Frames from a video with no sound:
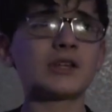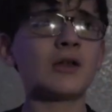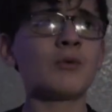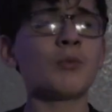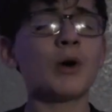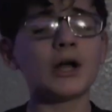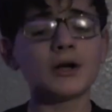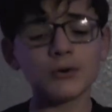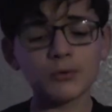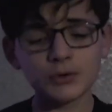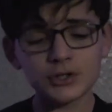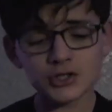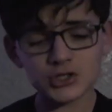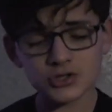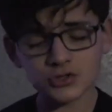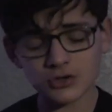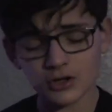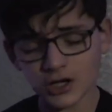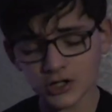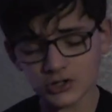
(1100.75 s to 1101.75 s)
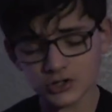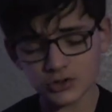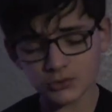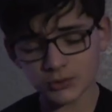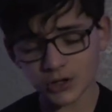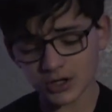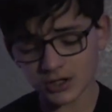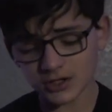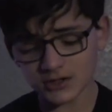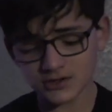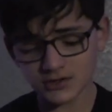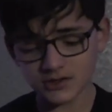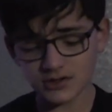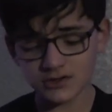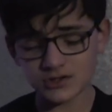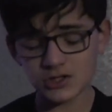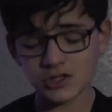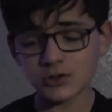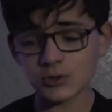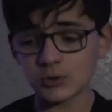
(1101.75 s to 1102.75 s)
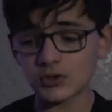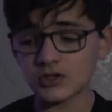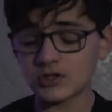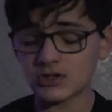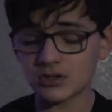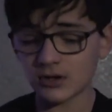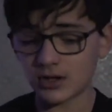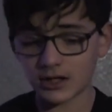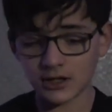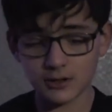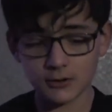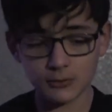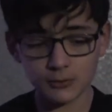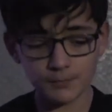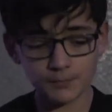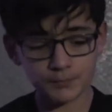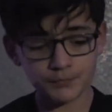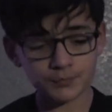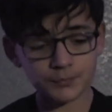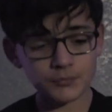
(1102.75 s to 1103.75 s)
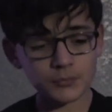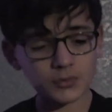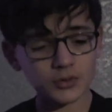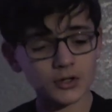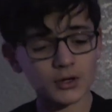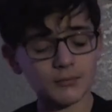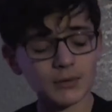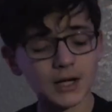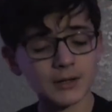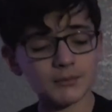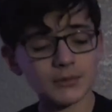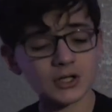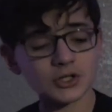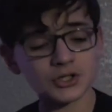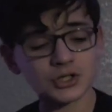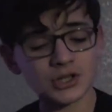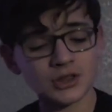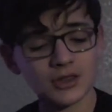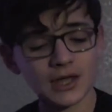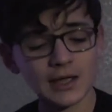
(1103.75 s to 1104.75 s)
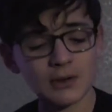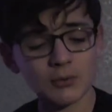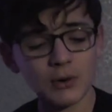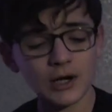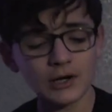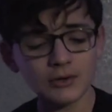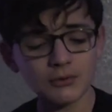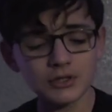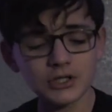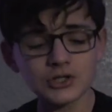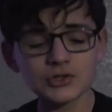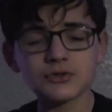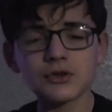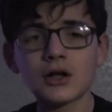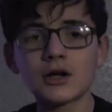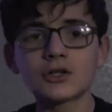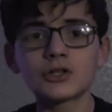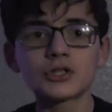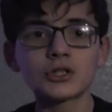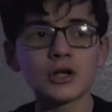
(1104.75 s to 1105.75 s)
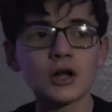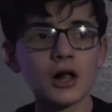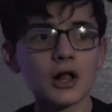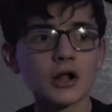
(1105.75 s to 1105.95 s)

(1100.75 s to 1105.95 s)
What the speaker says: And why don't we just launch the rockets in a series, like you might mention? Like, why don't we just launch